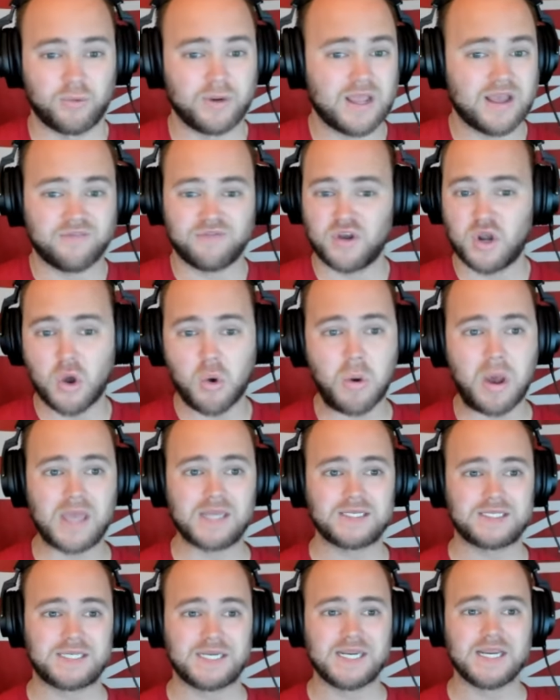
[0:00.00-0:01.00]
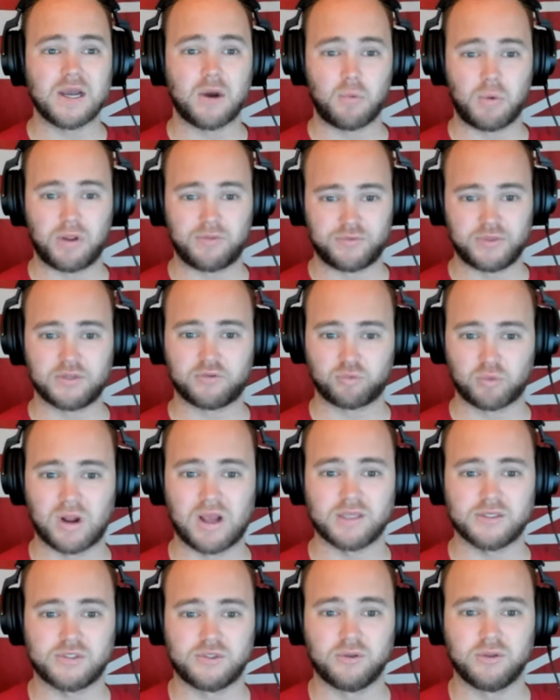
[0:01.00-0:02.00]
We have no idea what this
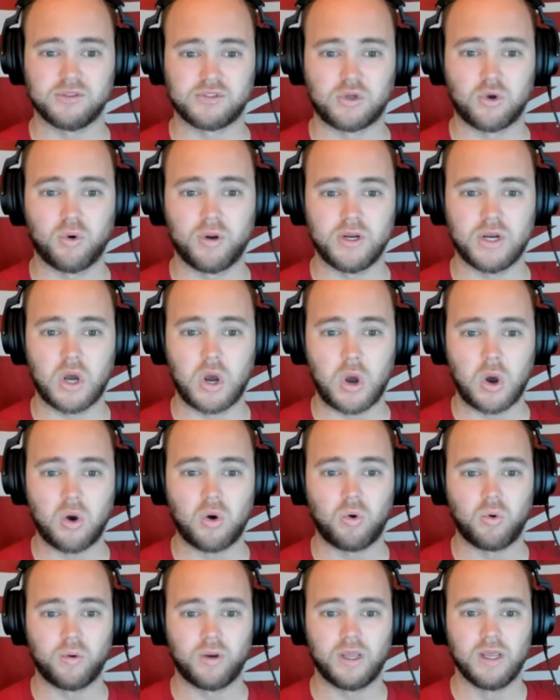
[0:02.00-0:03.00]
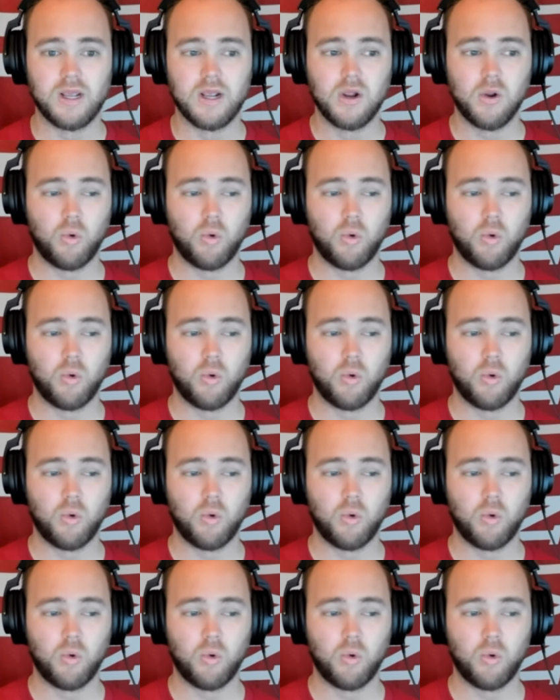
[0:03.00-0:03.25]
roster is going to hold